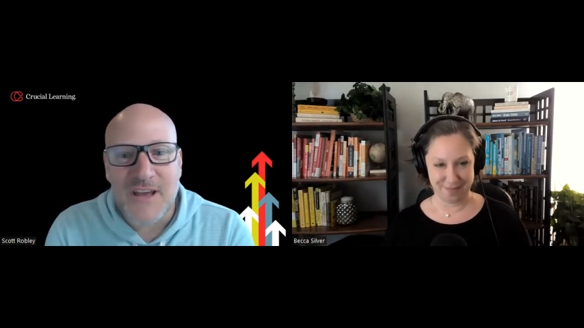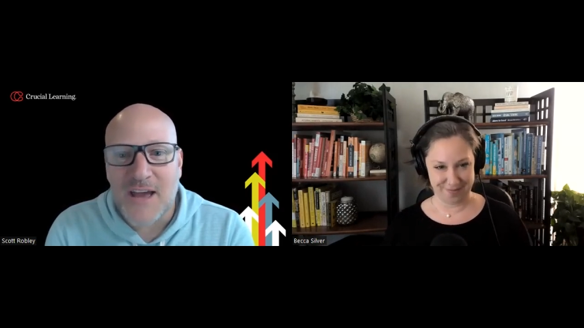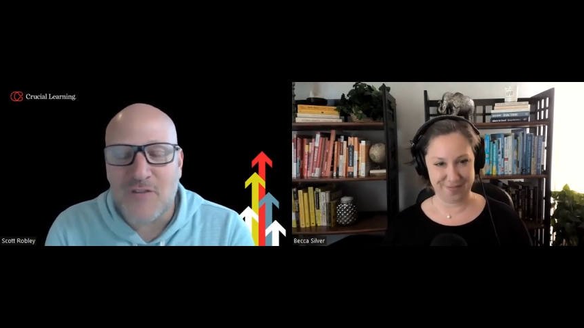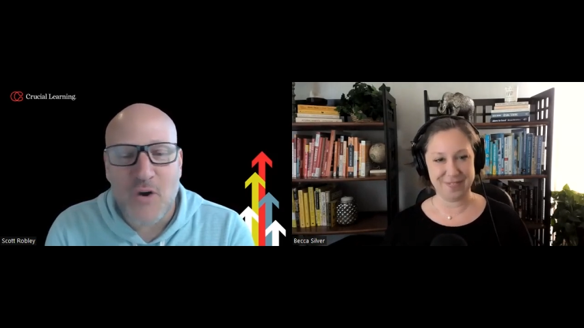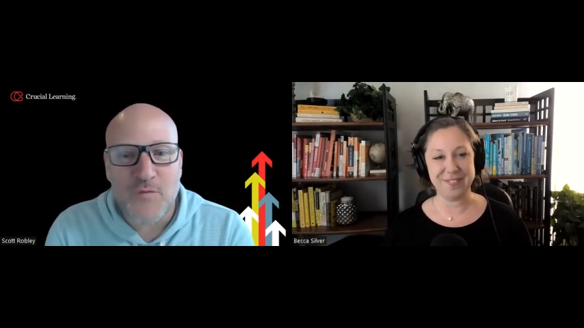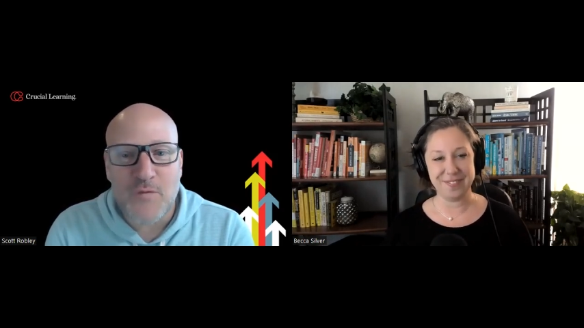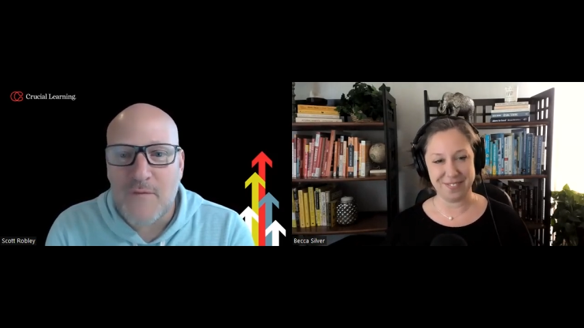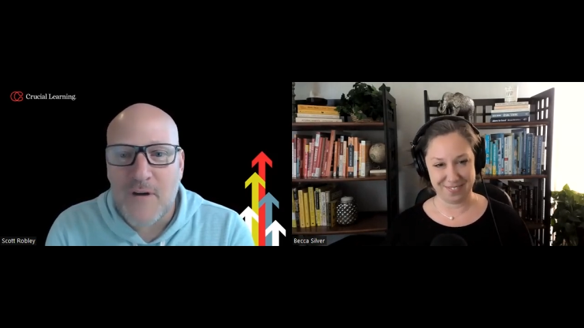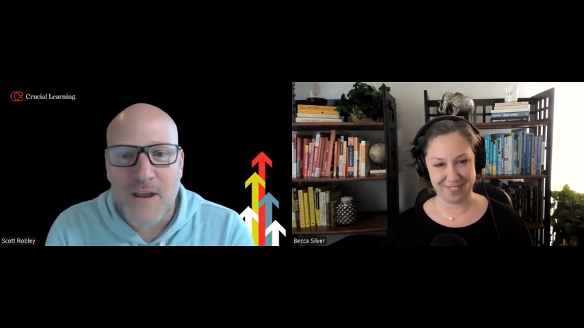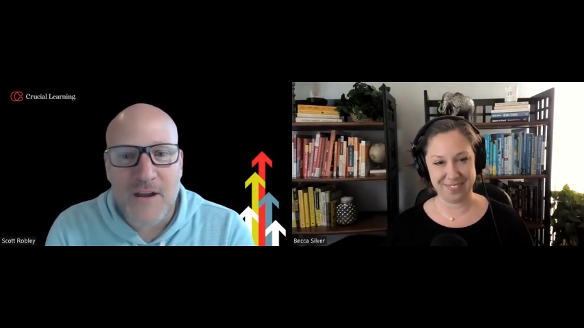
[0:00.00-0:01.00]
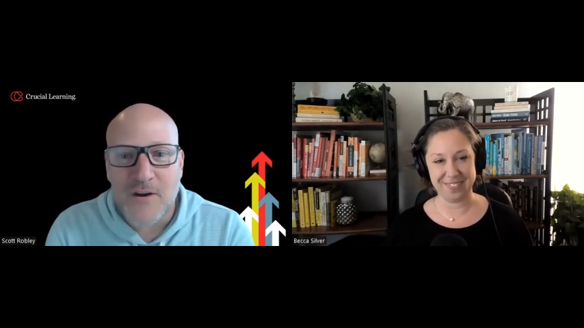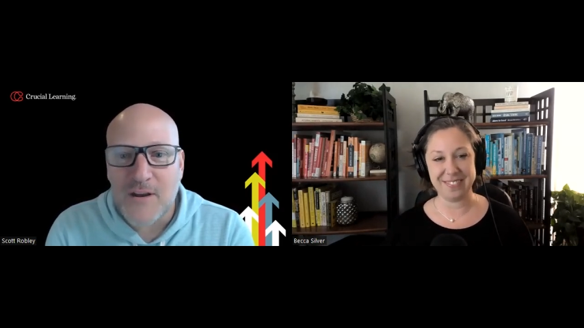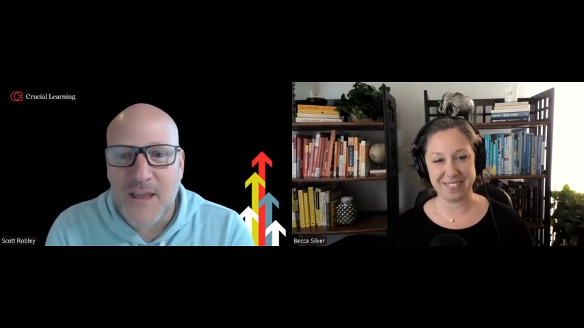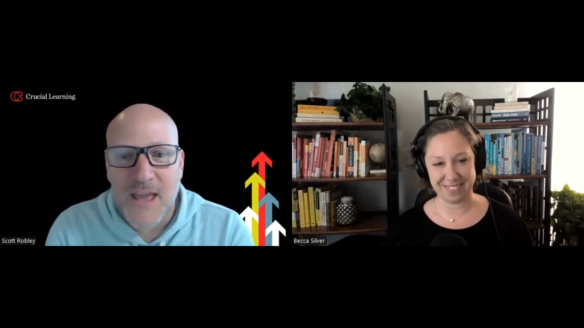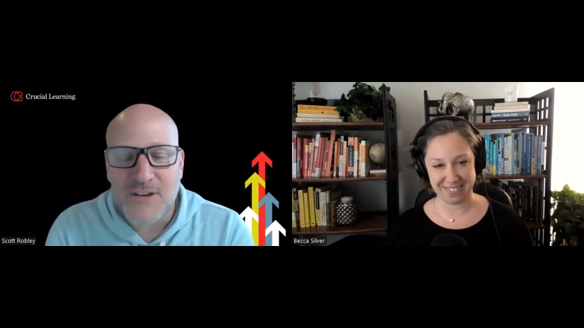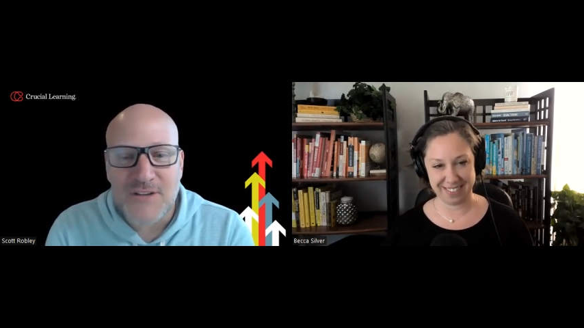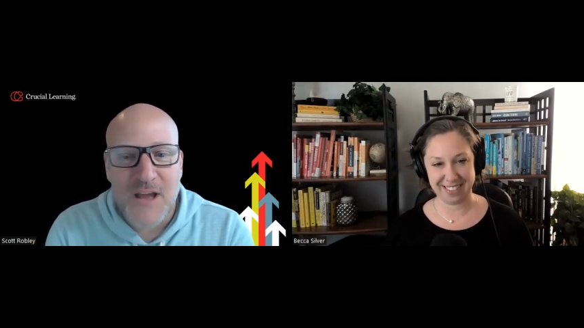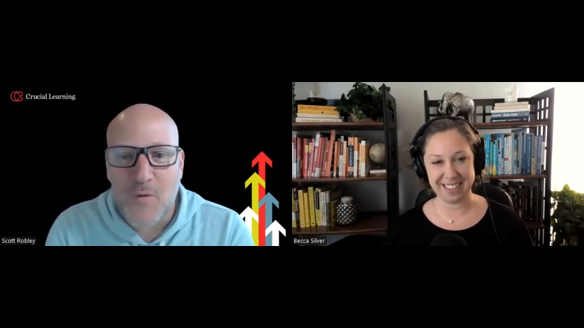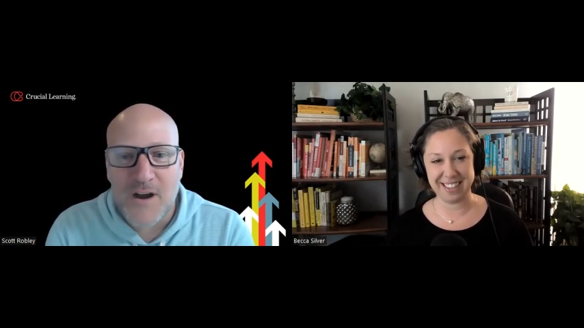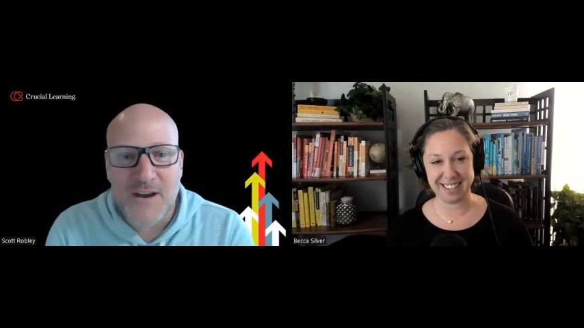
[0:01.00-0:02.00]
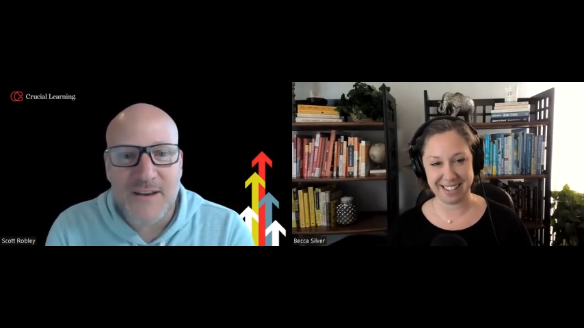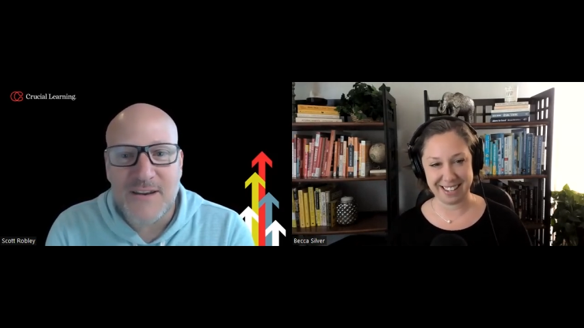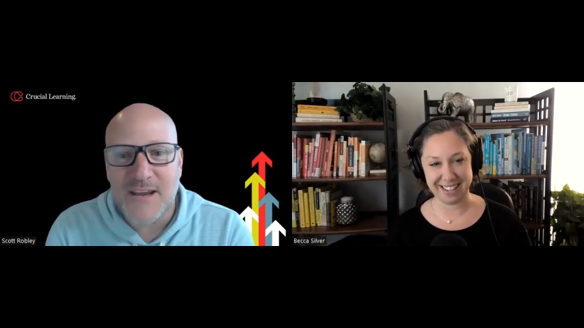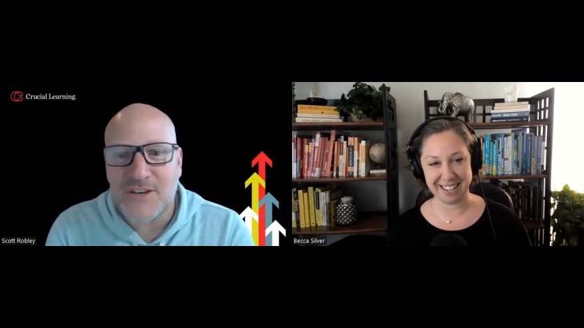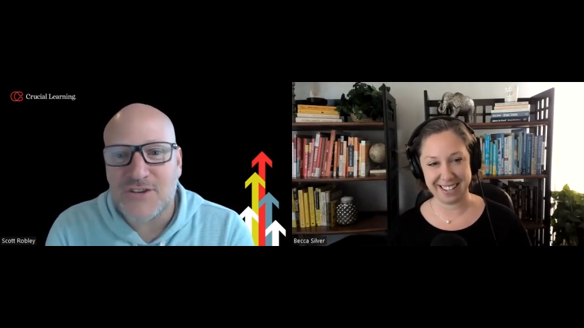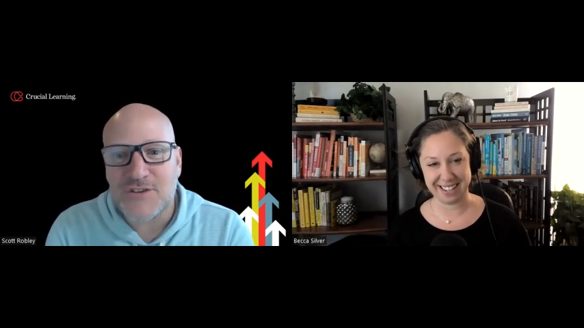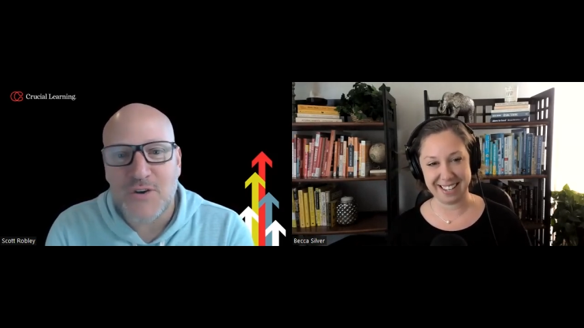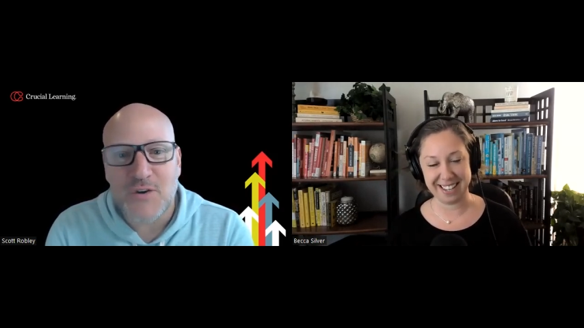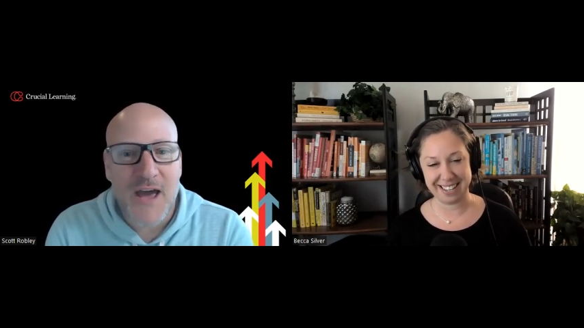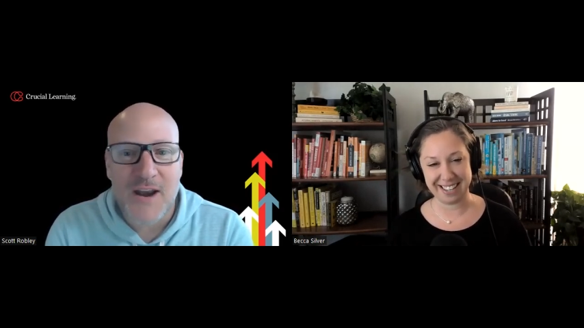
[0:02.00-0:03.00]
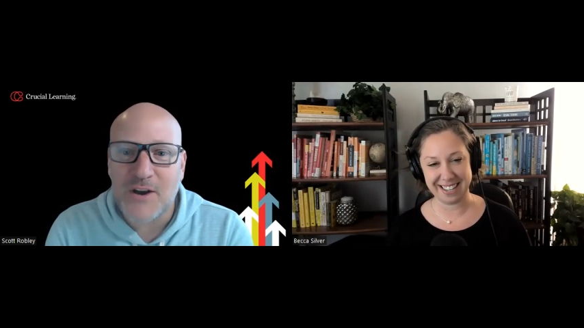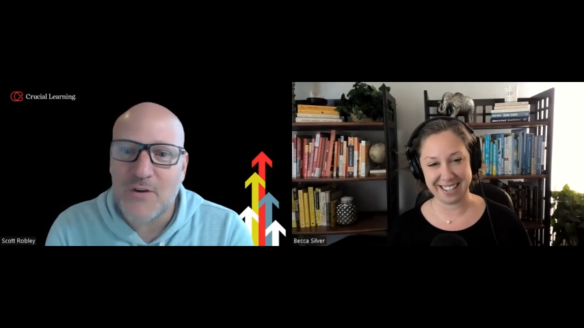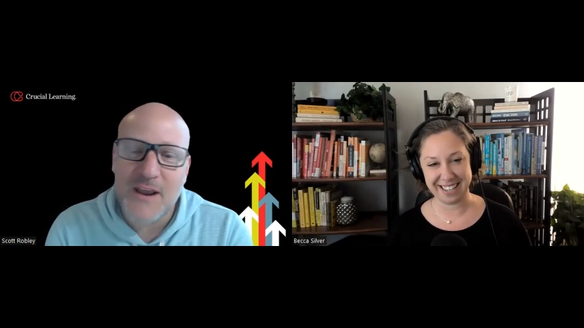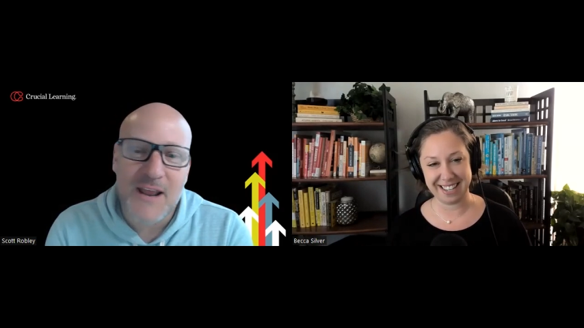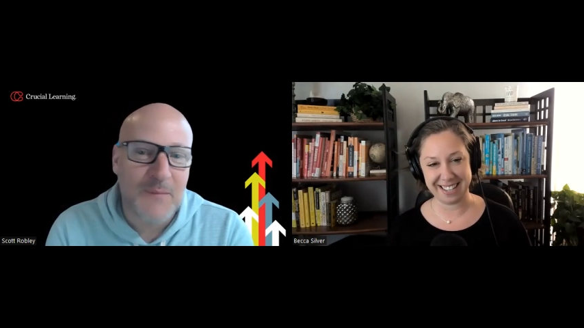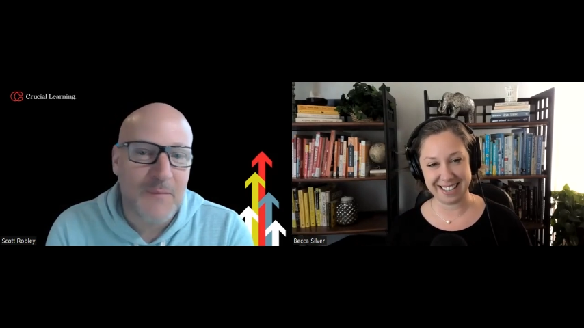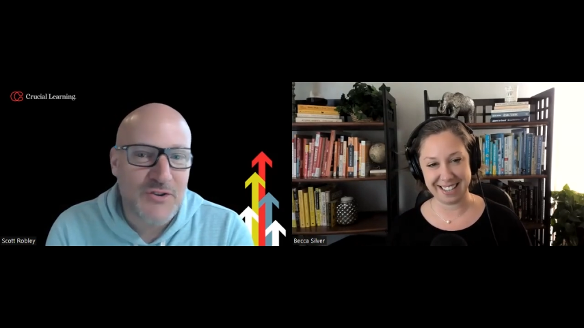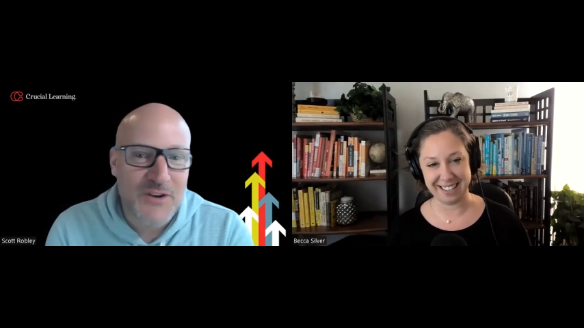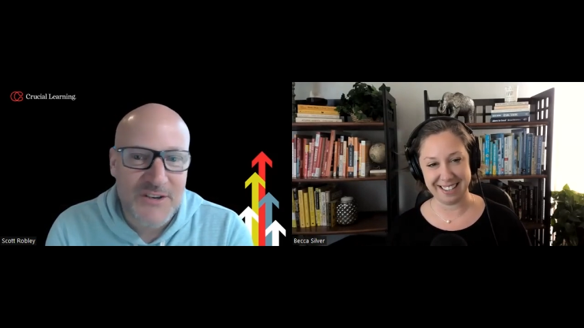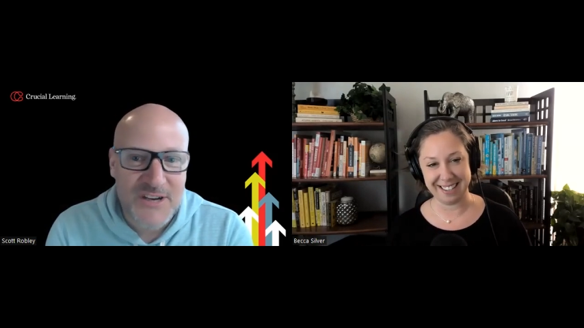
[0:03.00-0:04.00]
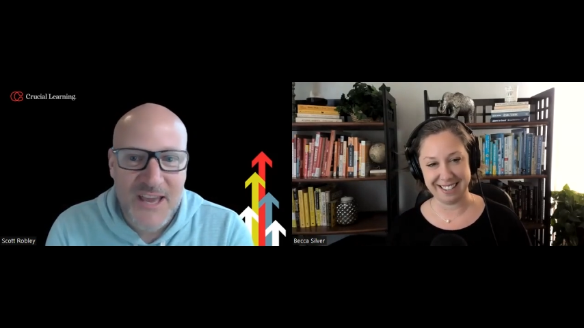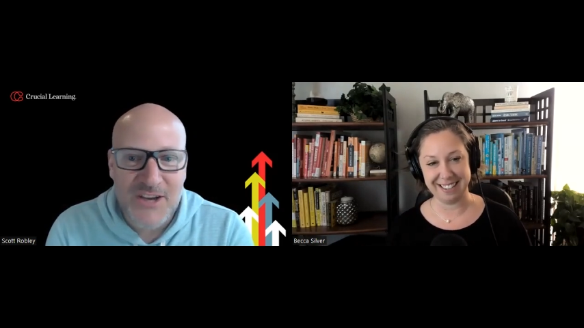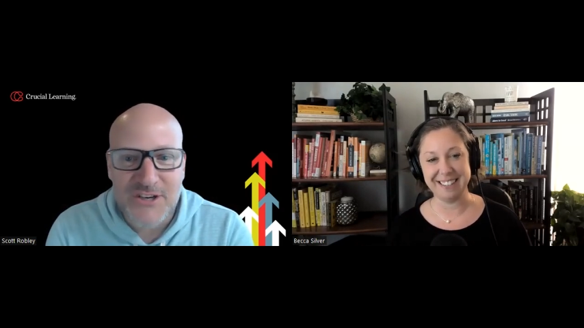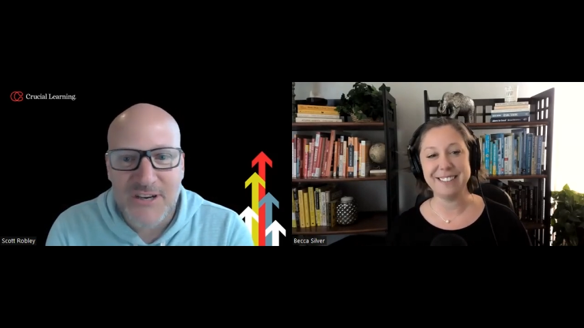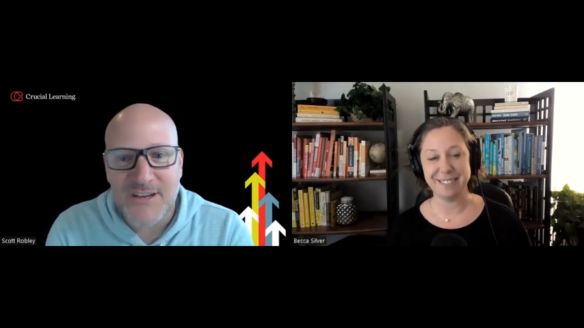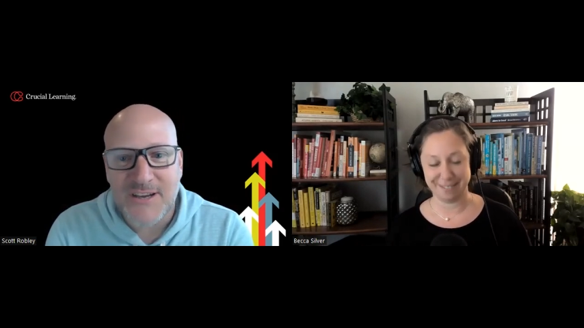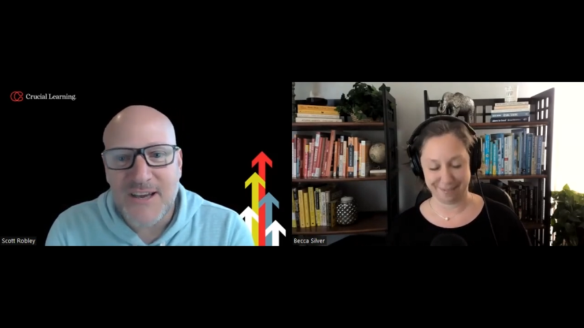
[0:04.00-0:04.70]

Speaker 1: I've known from a very early age that I wanted to teach, and so got a degree in elementary education